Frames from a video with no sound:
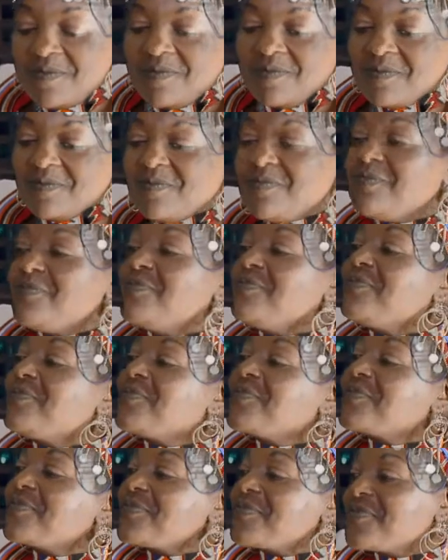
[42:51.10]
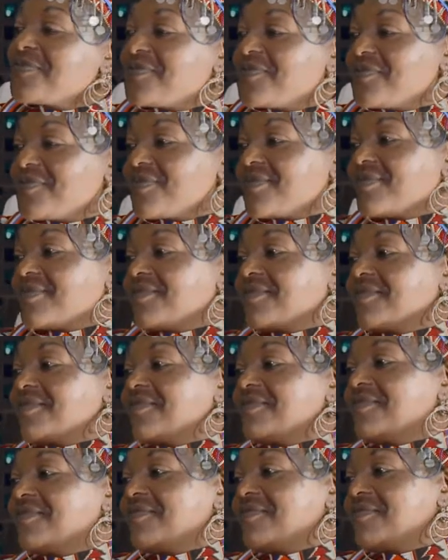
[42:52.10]
Yeah, and we could also look at some
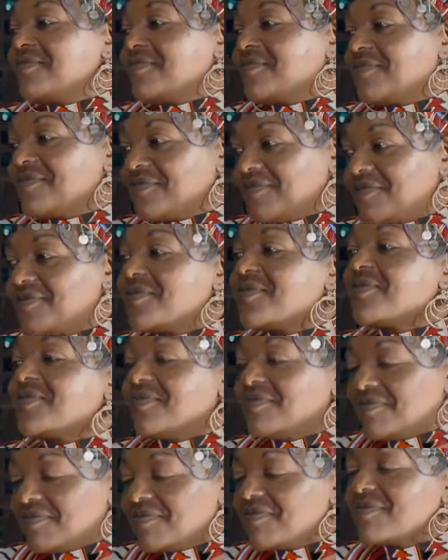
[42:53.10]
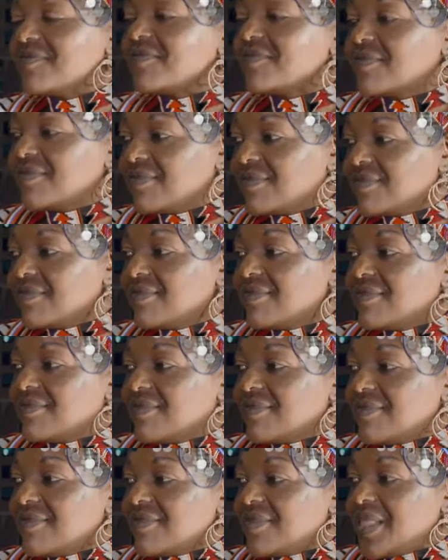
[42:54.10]
of these challenges
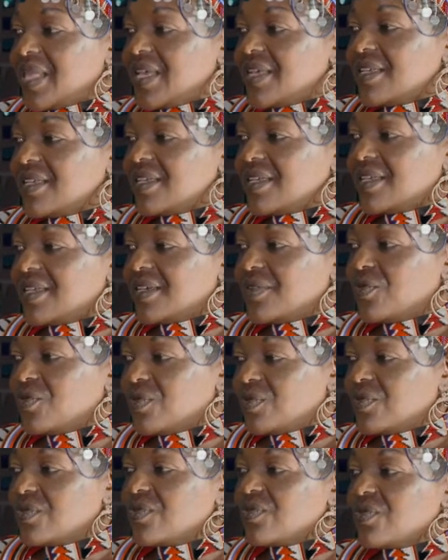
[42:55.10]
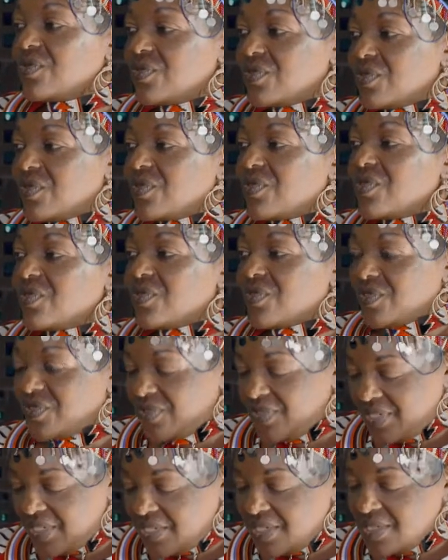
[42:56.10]
as a way of personal growth.